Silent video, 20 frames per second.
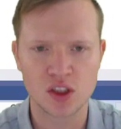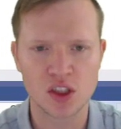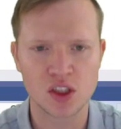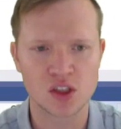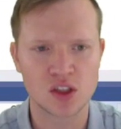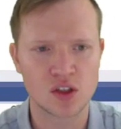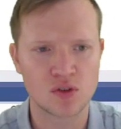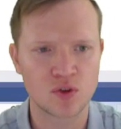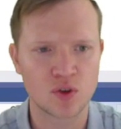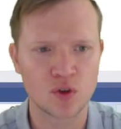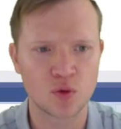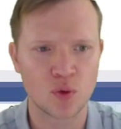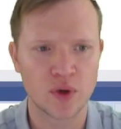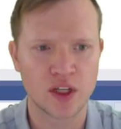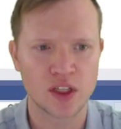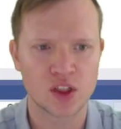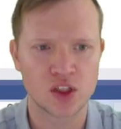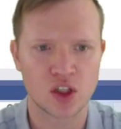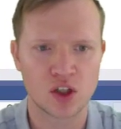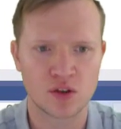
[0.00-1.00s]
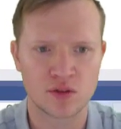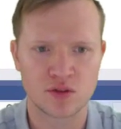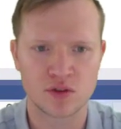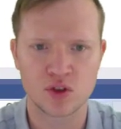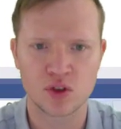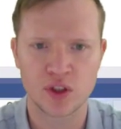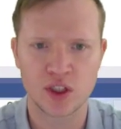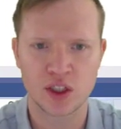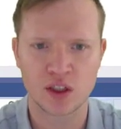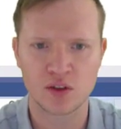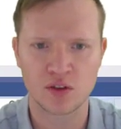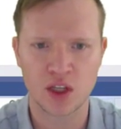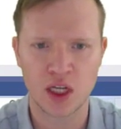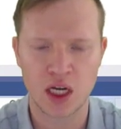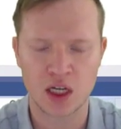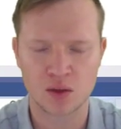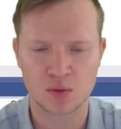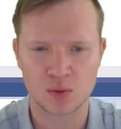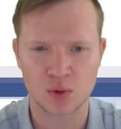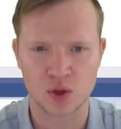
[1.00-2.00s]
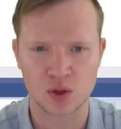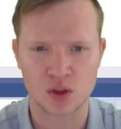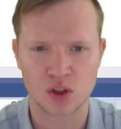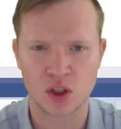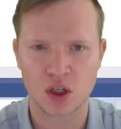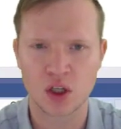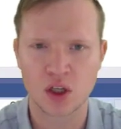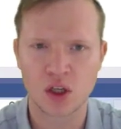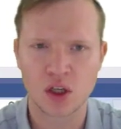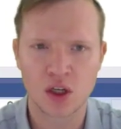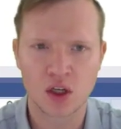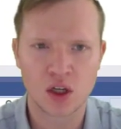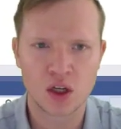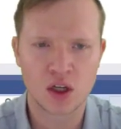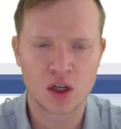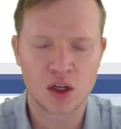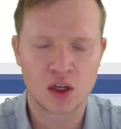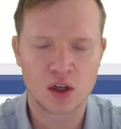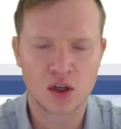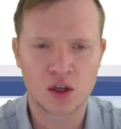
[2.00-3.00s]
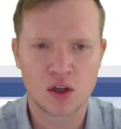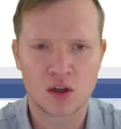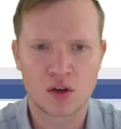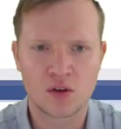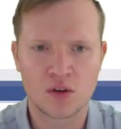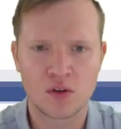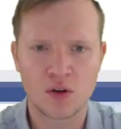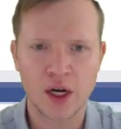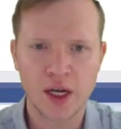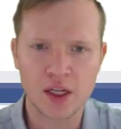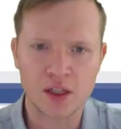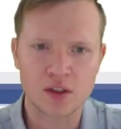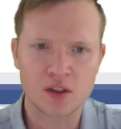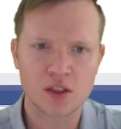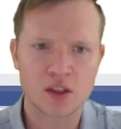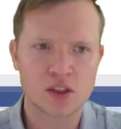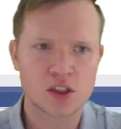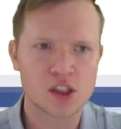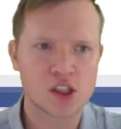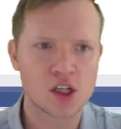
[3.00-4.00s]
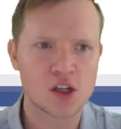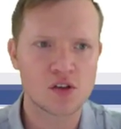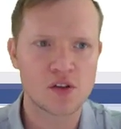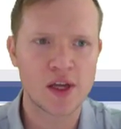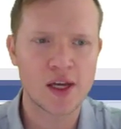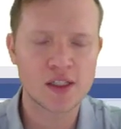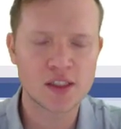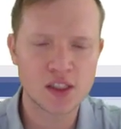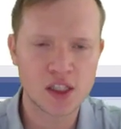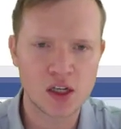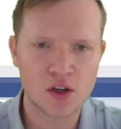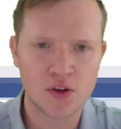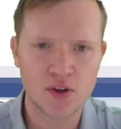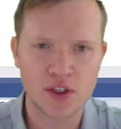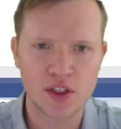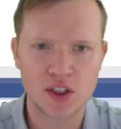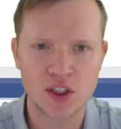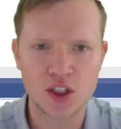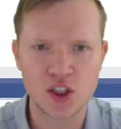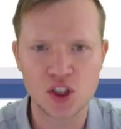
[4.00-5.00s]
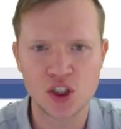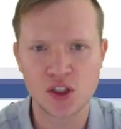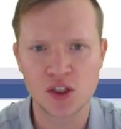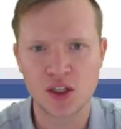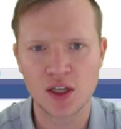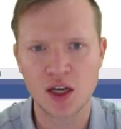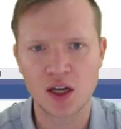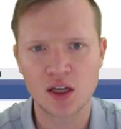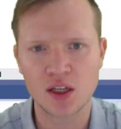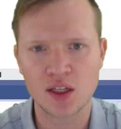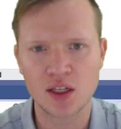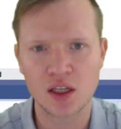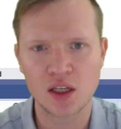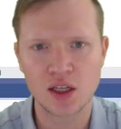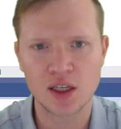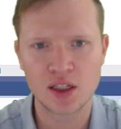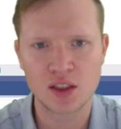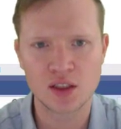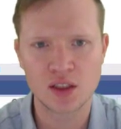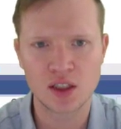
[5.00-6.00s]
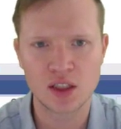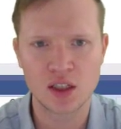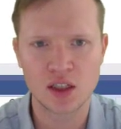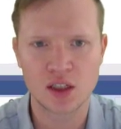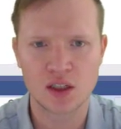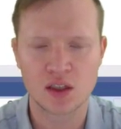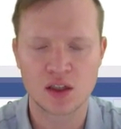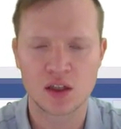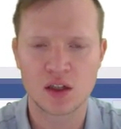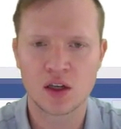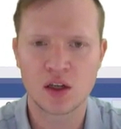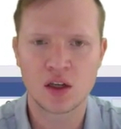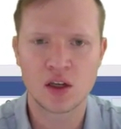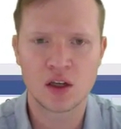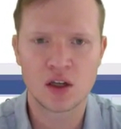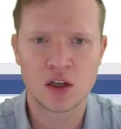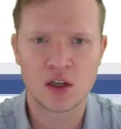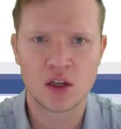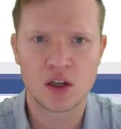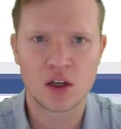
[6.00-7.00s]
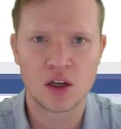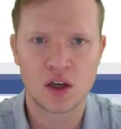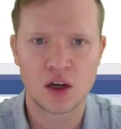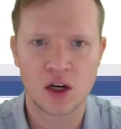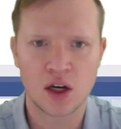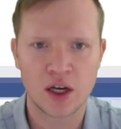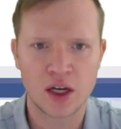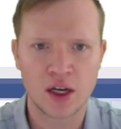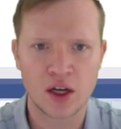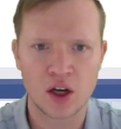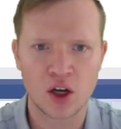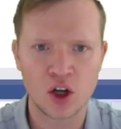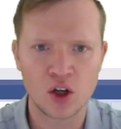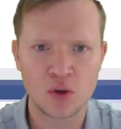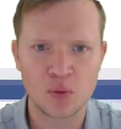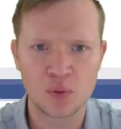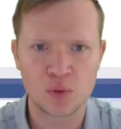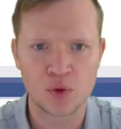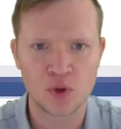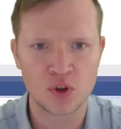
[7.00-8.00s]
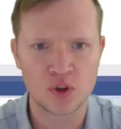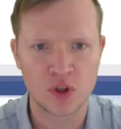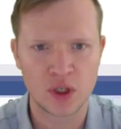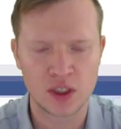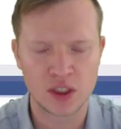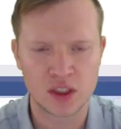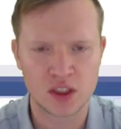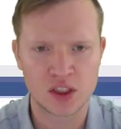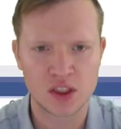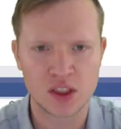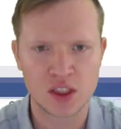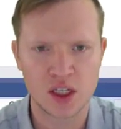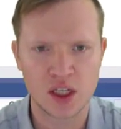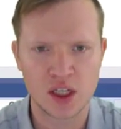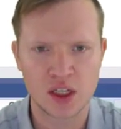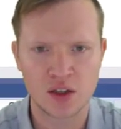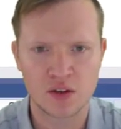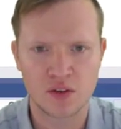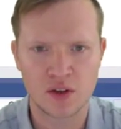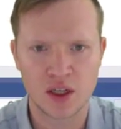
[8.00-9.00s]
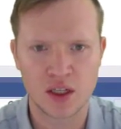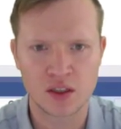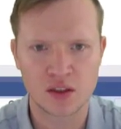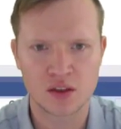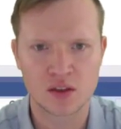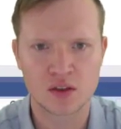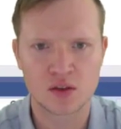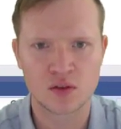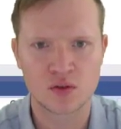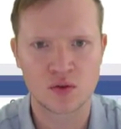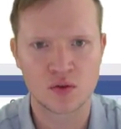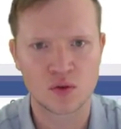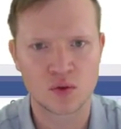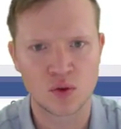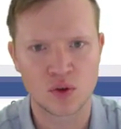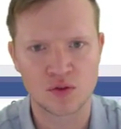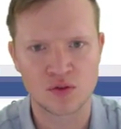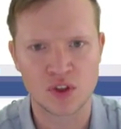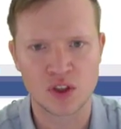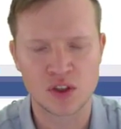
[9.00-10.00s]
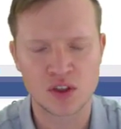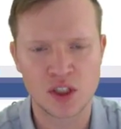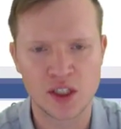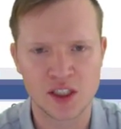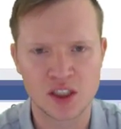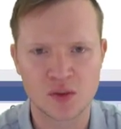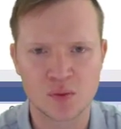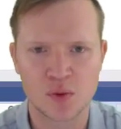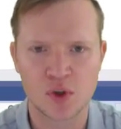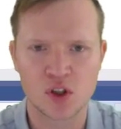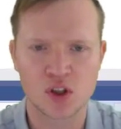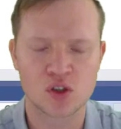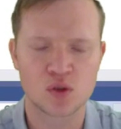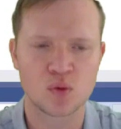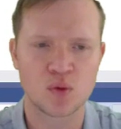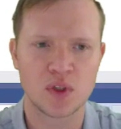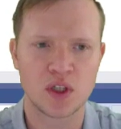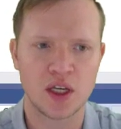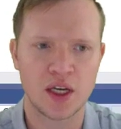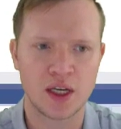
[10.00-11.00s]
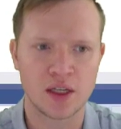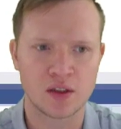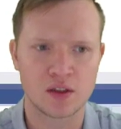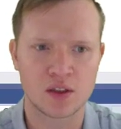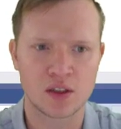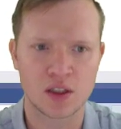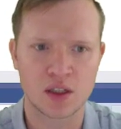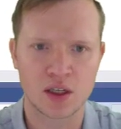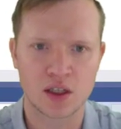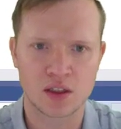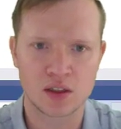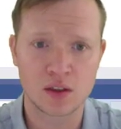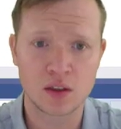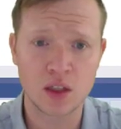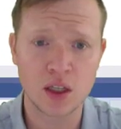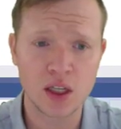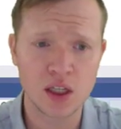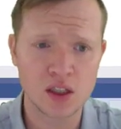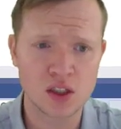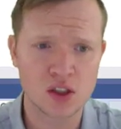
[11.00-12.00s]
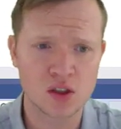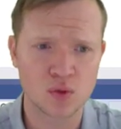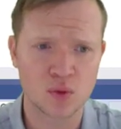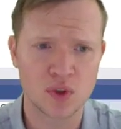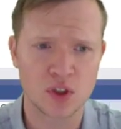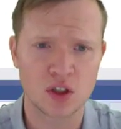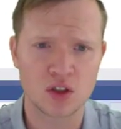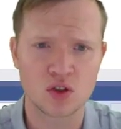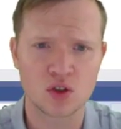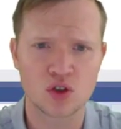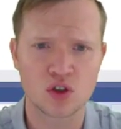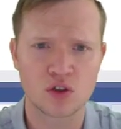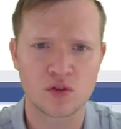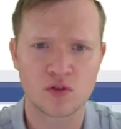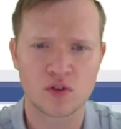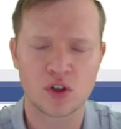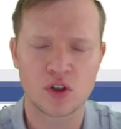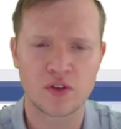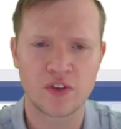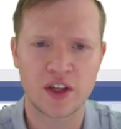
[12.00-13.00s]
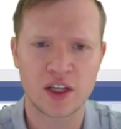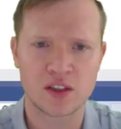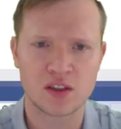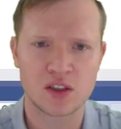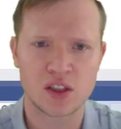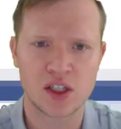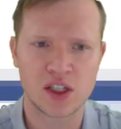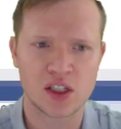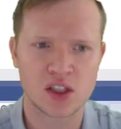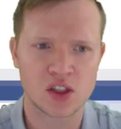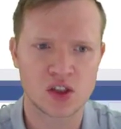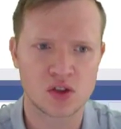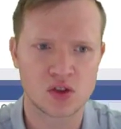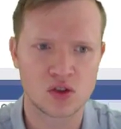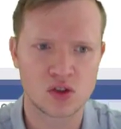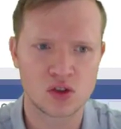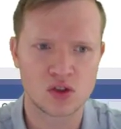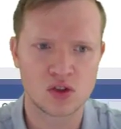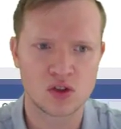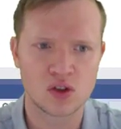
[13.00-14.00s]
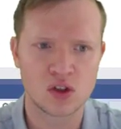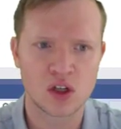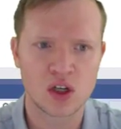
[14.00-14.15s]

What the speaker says: is different ways of doing the output. Great, so that's our addition calculator. I hope you understand that with the text box we enter text, we need to convert that text to